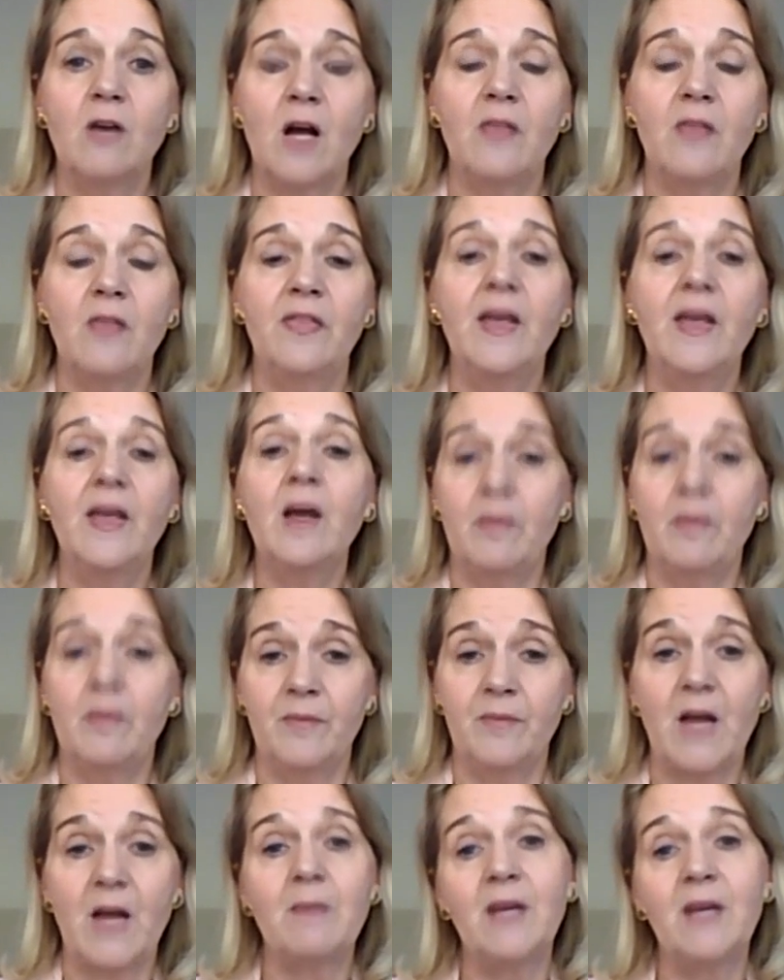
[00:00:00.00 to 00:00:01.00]
them
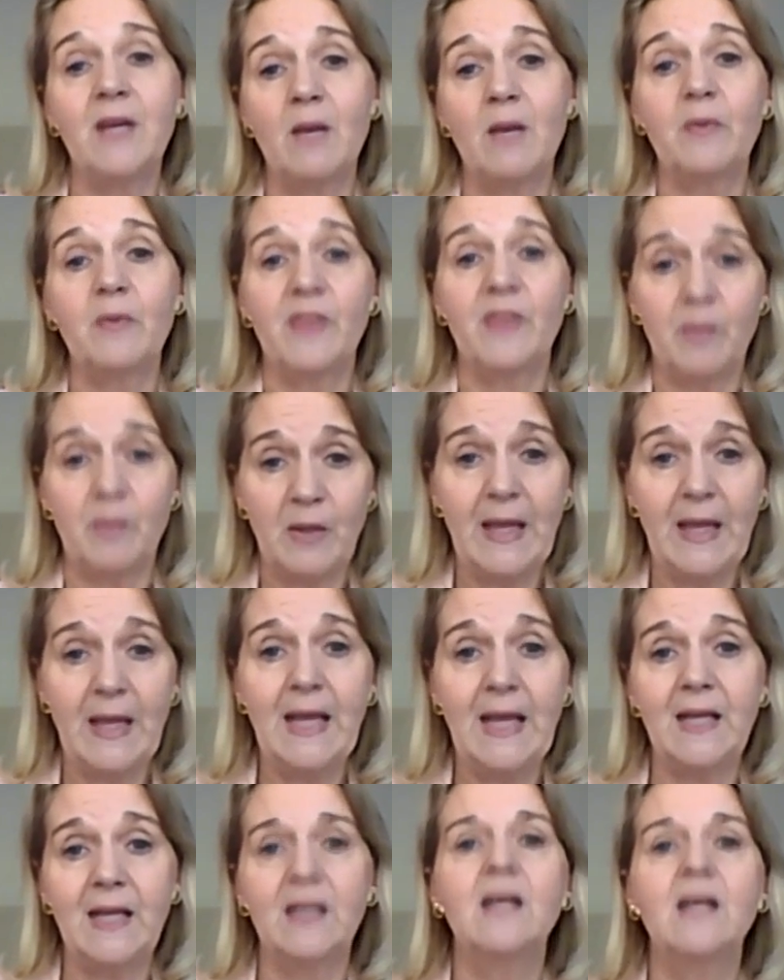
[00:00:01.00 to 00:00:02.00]
coming up with a
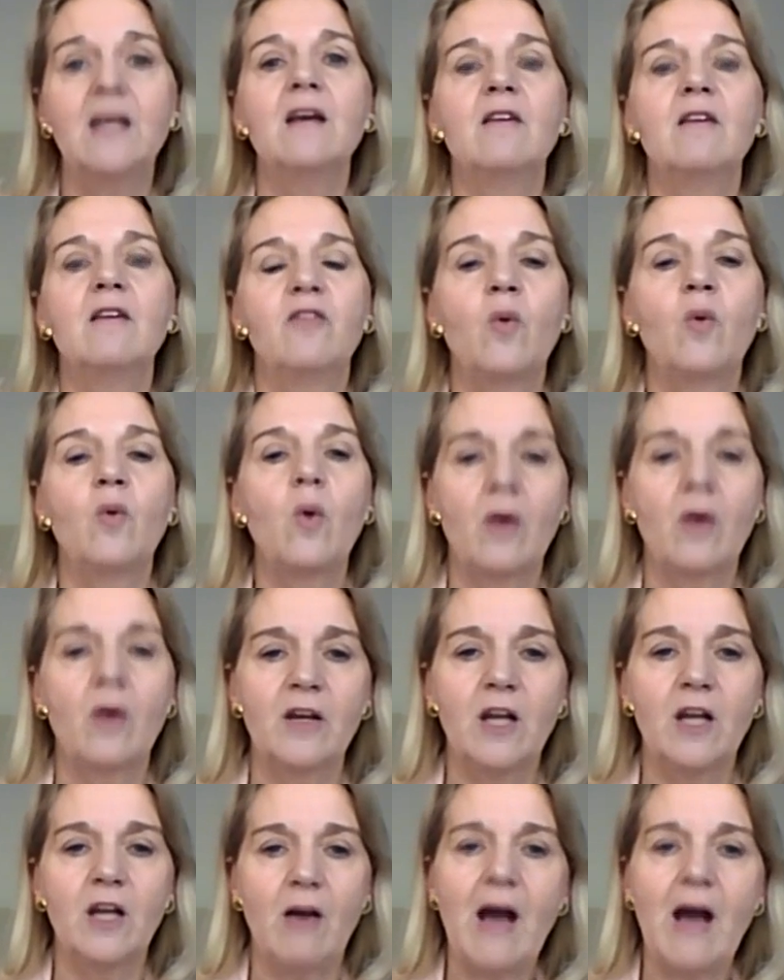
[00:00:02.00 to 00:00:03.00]
plan for,
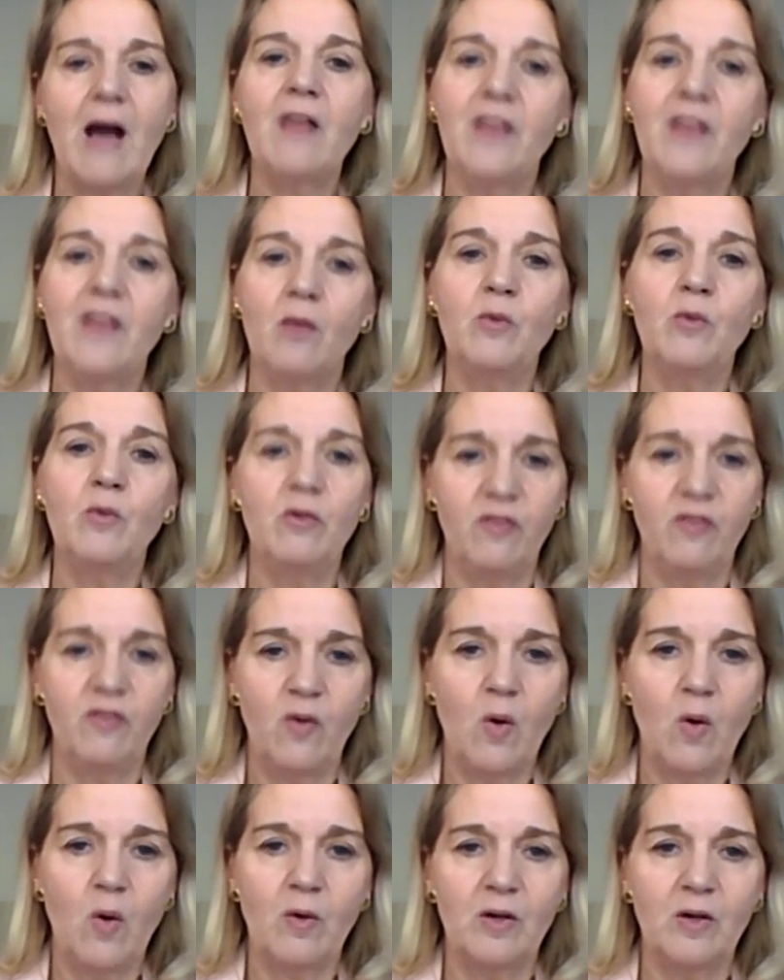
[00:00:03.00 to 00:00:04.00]
how they'll move
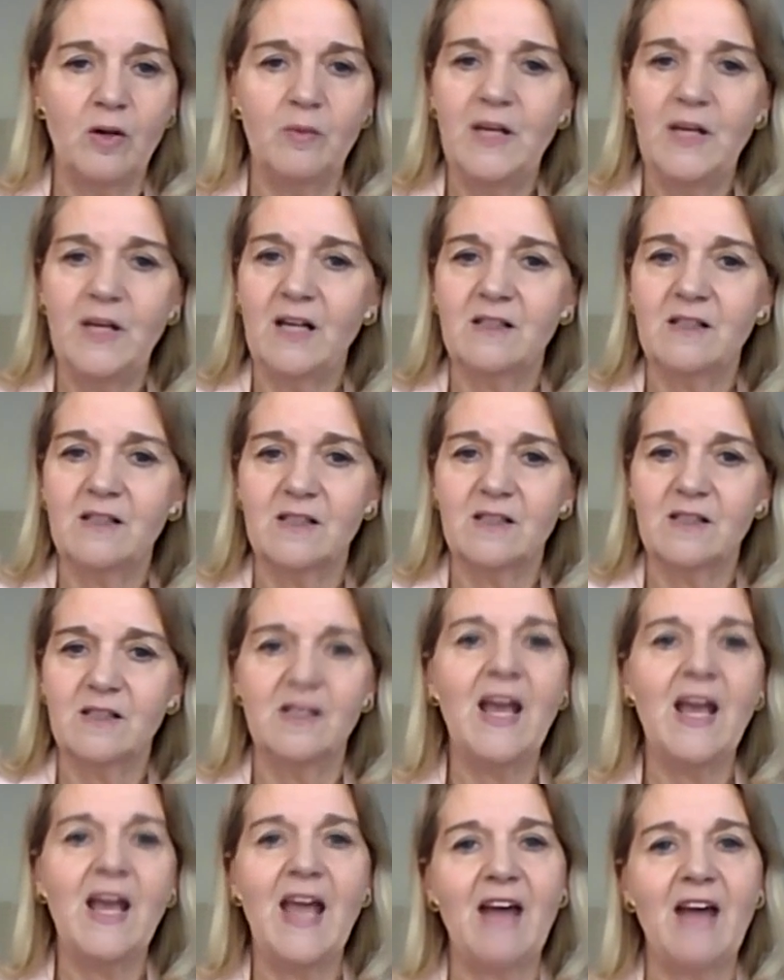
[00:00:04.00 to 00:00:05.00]
forward, because
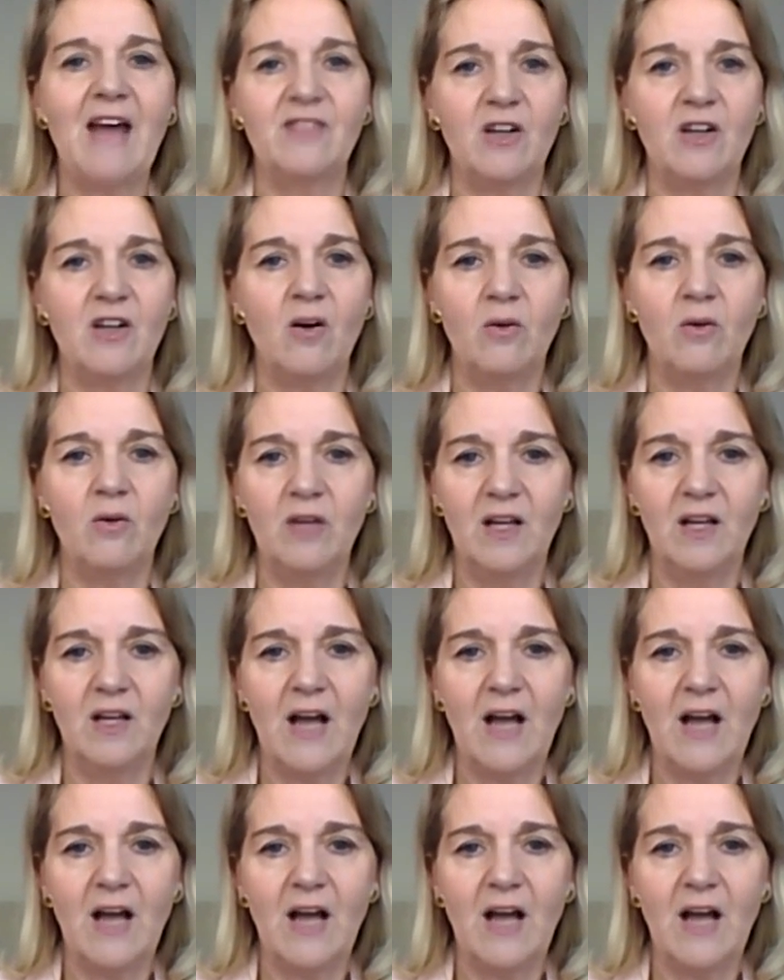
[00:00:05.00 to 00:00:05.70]
they have to own it.